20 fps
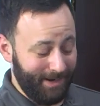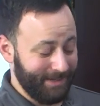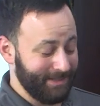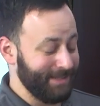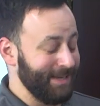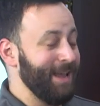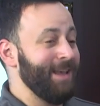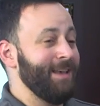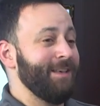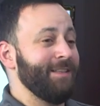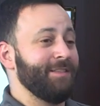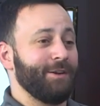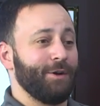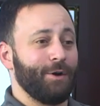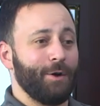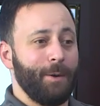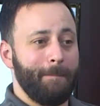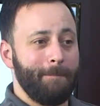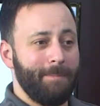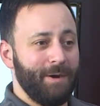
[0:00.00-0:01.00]
bucks.
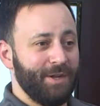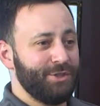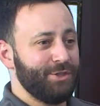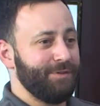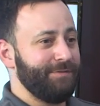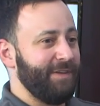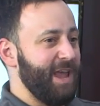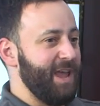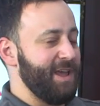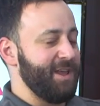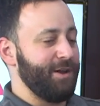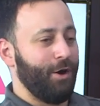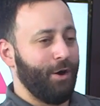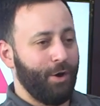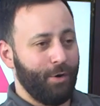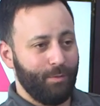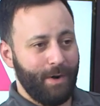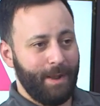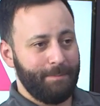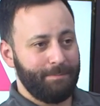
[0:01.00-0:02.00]
There are a bunch of
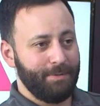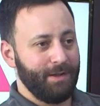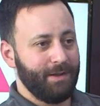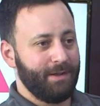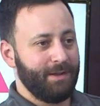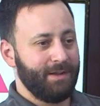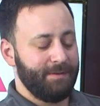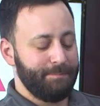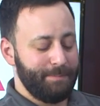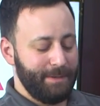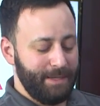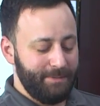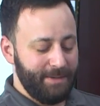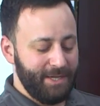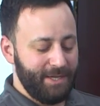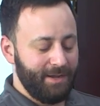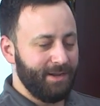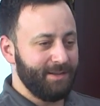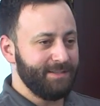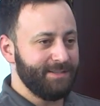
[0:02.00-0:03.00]
AR replica
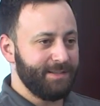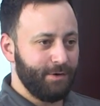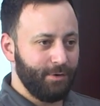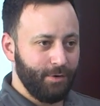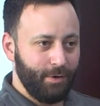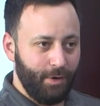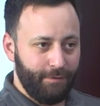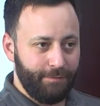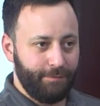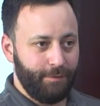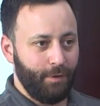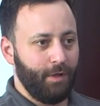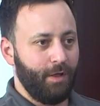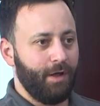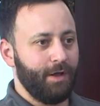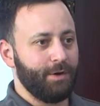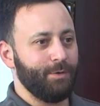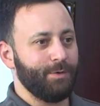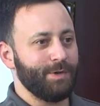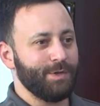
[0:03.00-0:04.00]
BB guns that'll go full
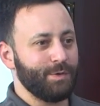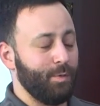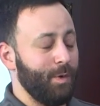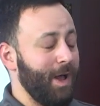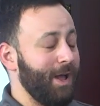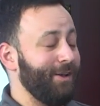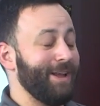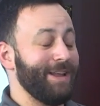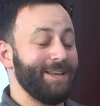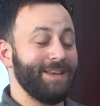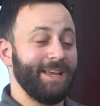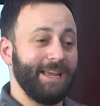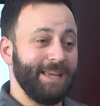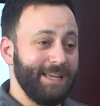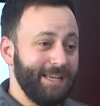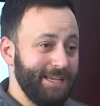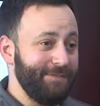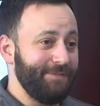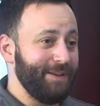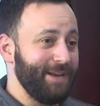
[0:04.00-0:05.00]
auto as well. And
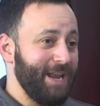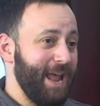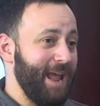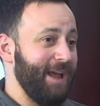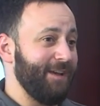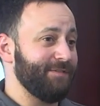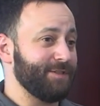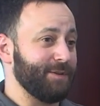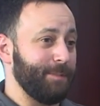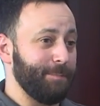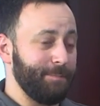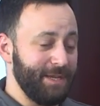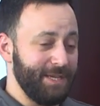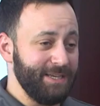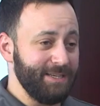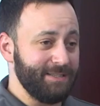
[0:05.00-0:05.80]
you even have some